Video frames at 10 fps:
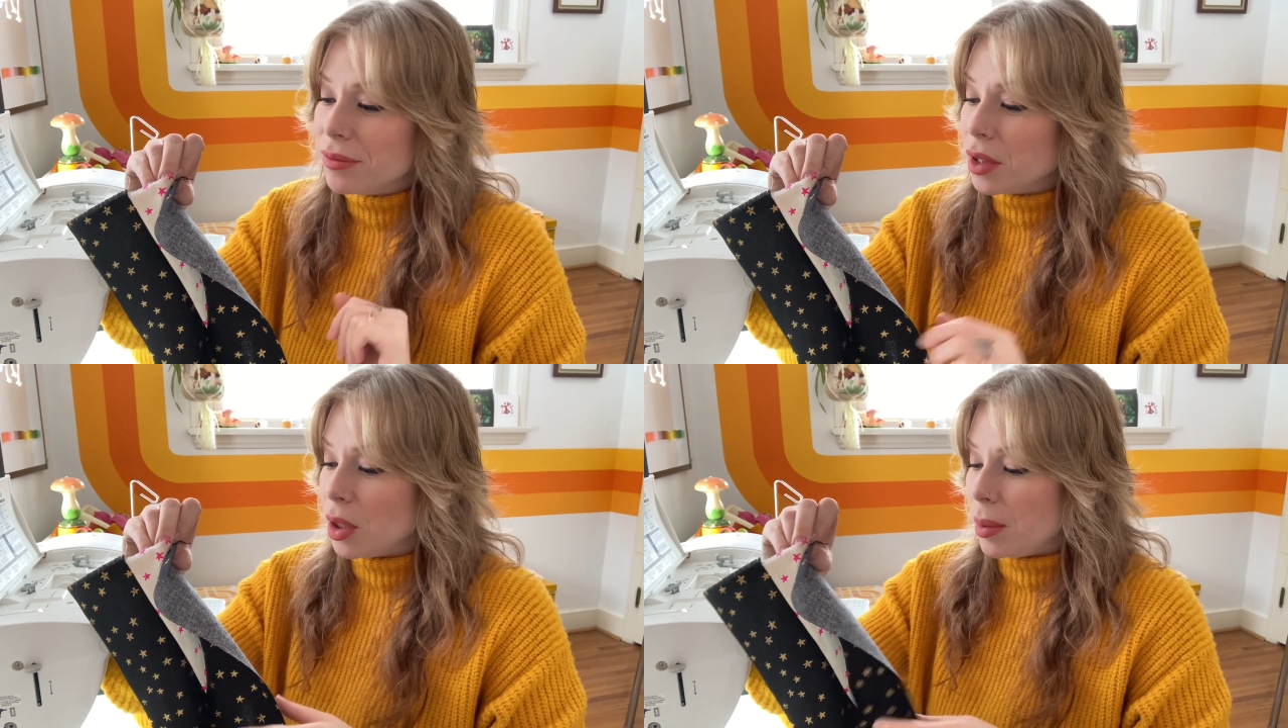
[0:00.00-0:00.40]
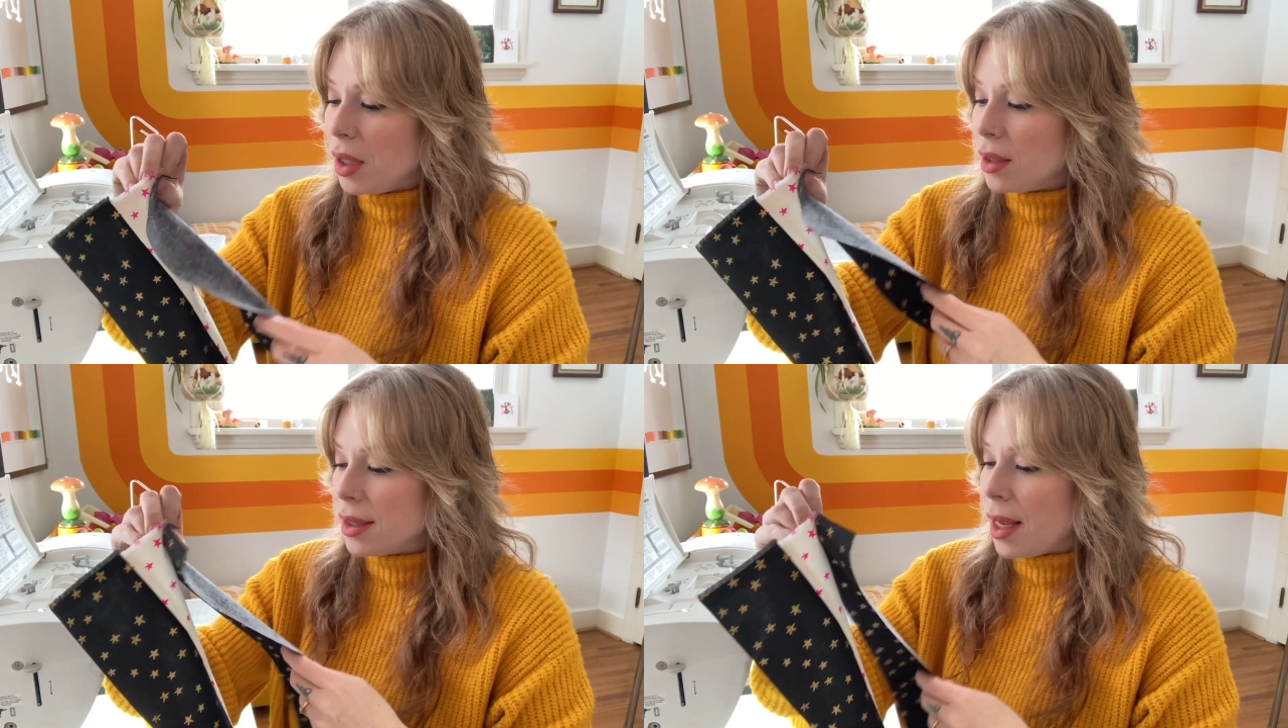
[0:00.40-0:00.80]
you'll be
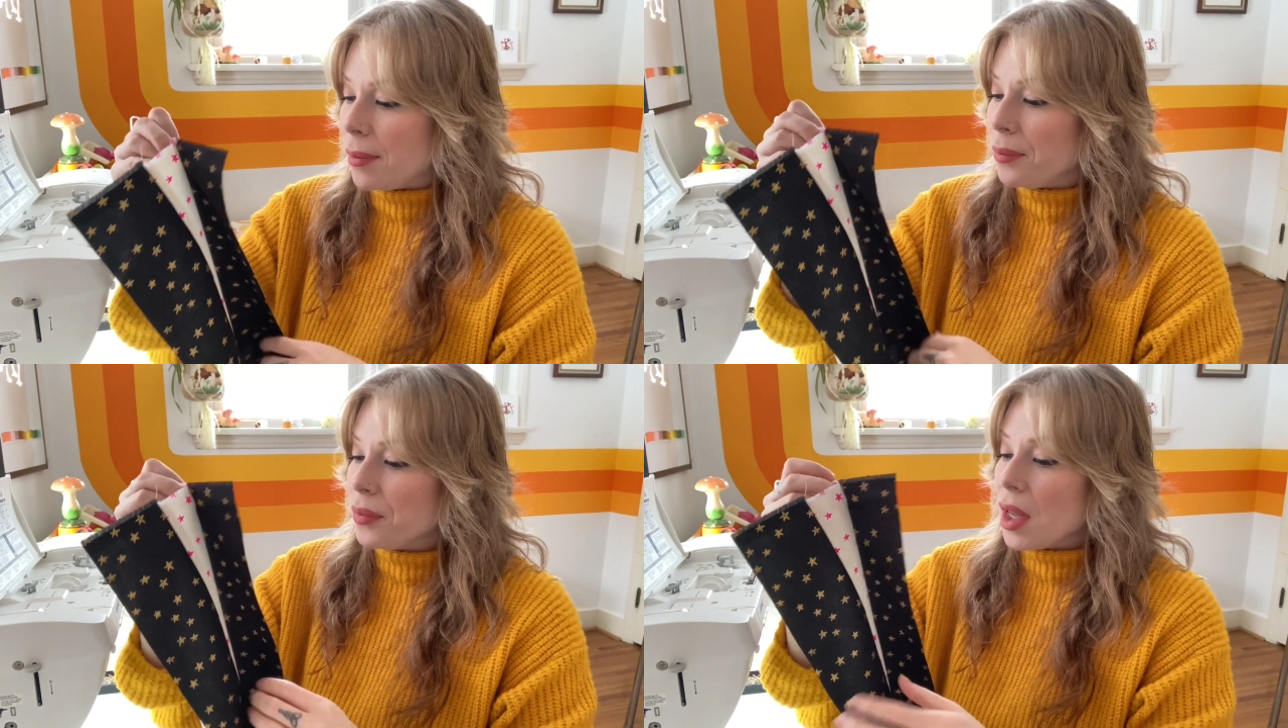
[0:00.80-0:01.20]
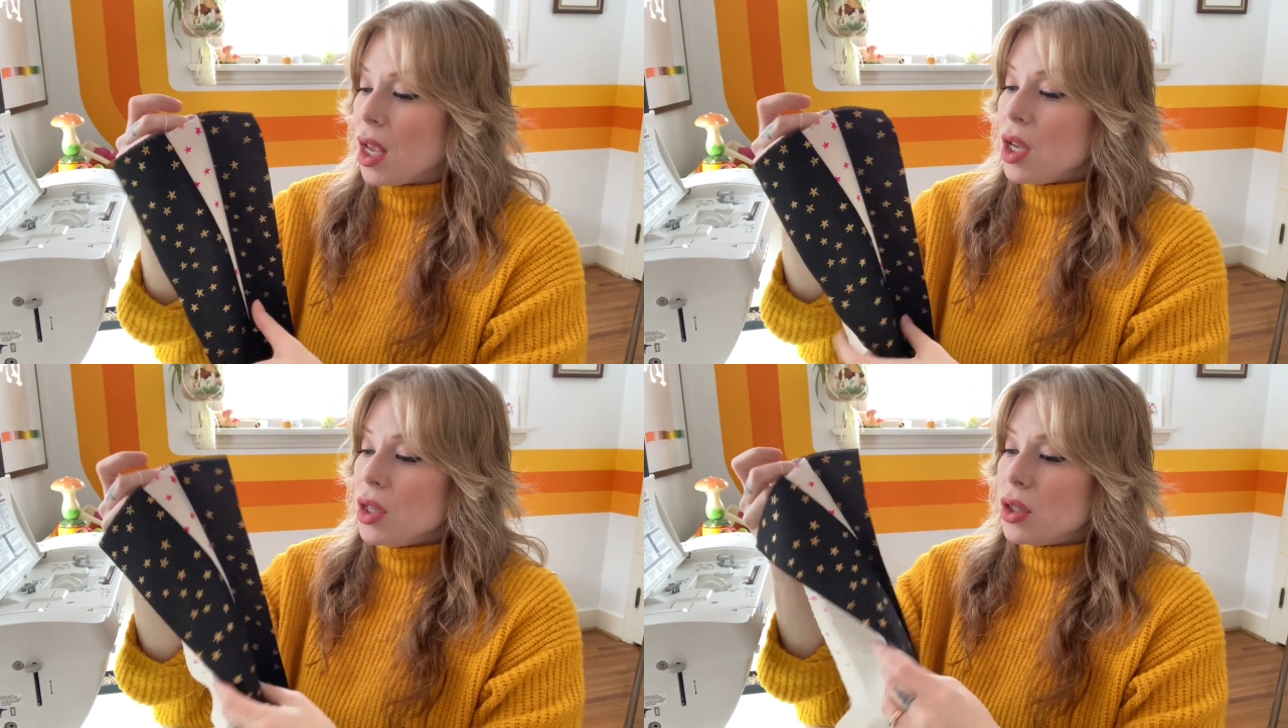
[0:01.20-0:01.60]
all set.
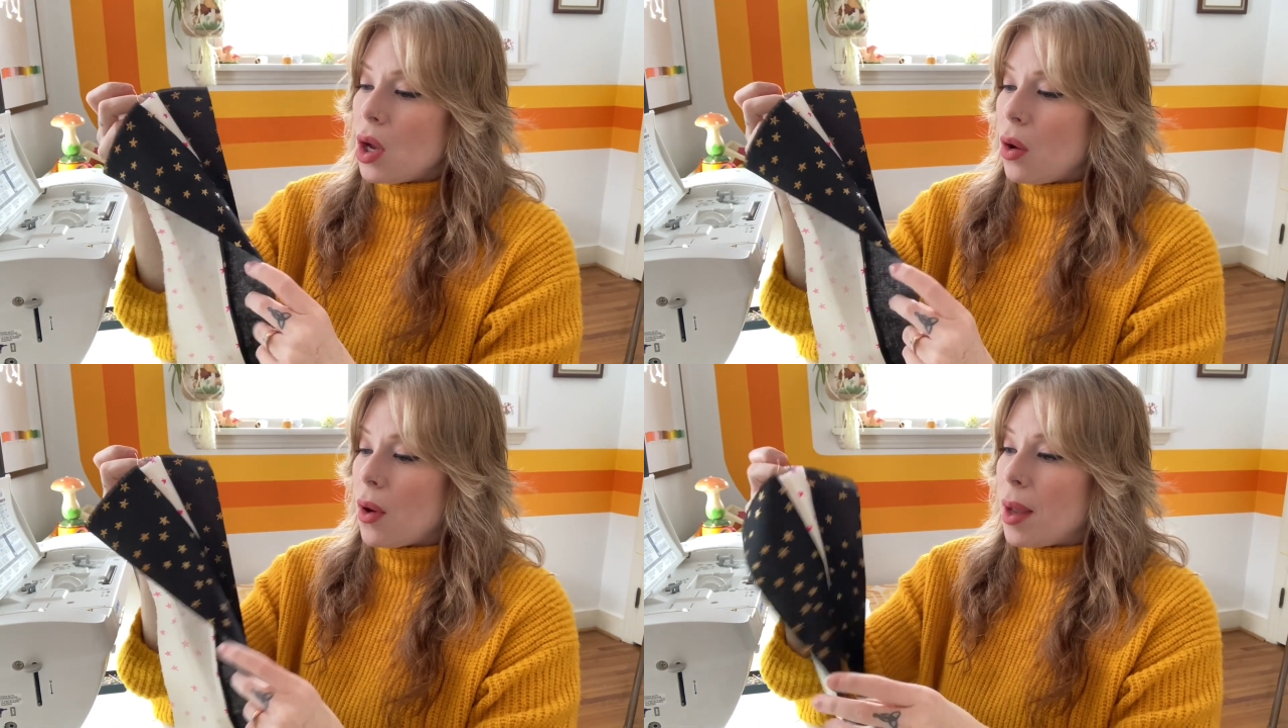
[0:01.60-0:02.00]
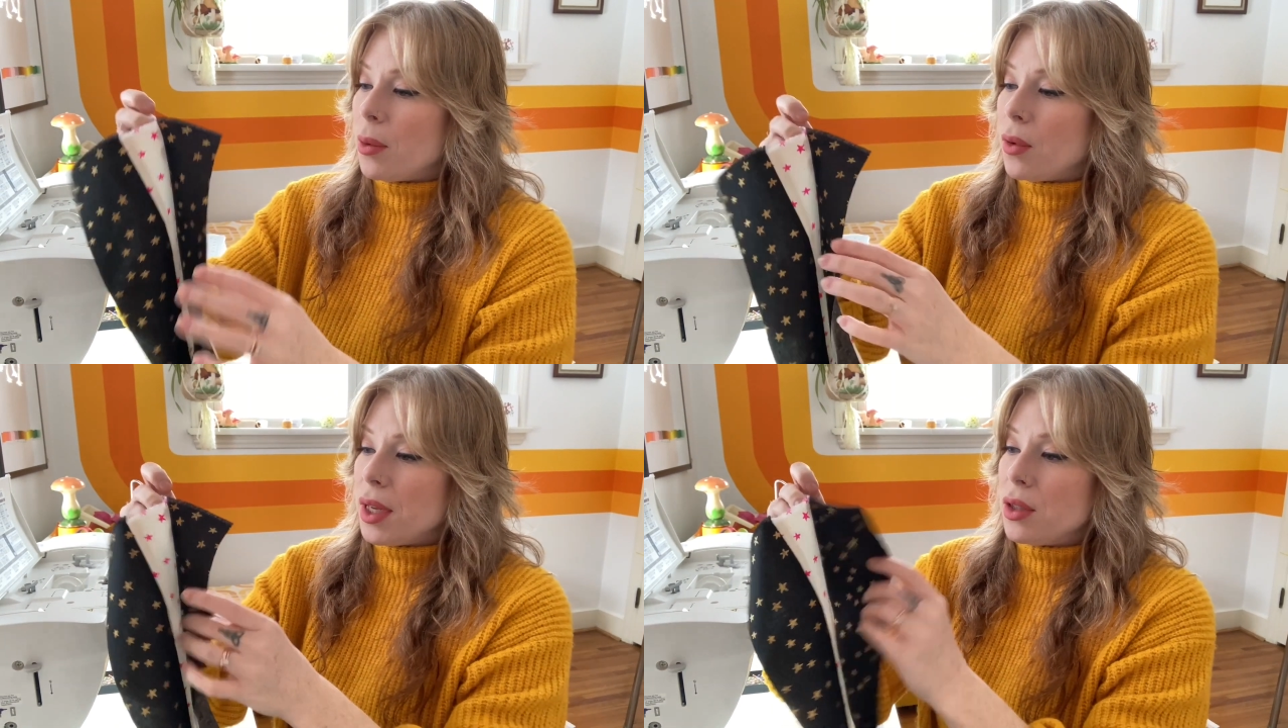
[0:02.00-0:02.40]
So
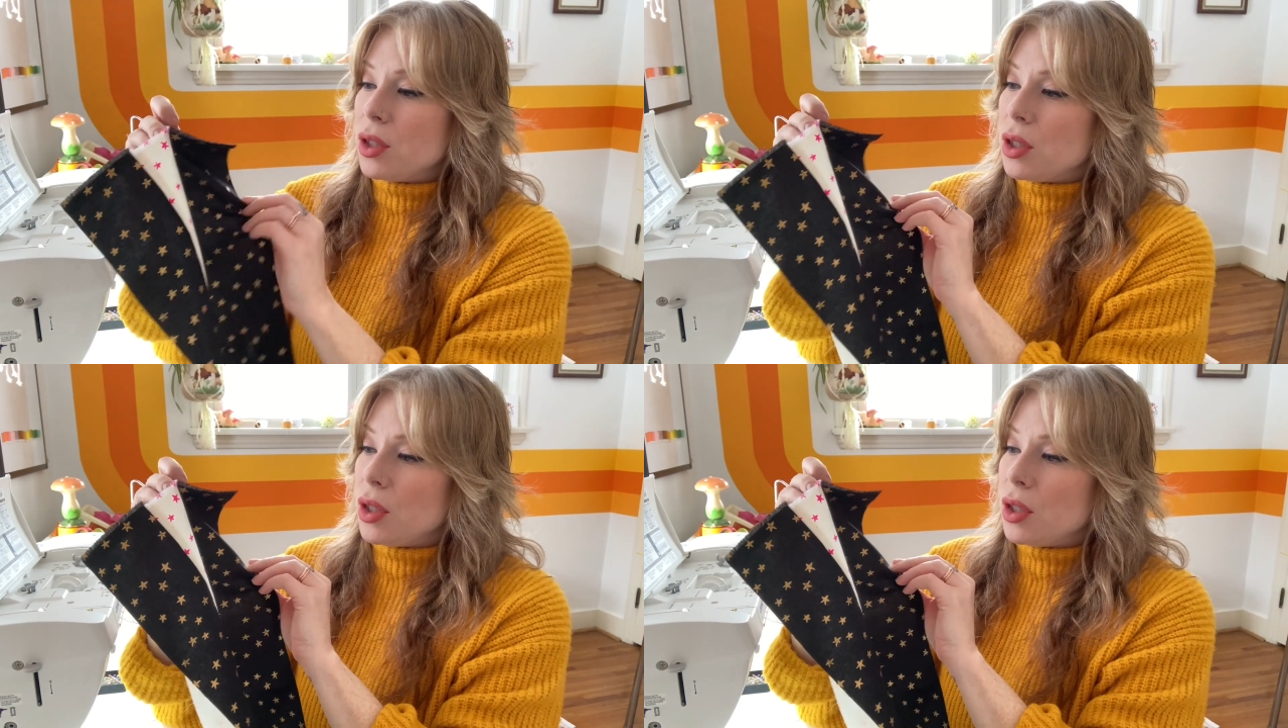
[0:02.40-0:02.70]
I'm going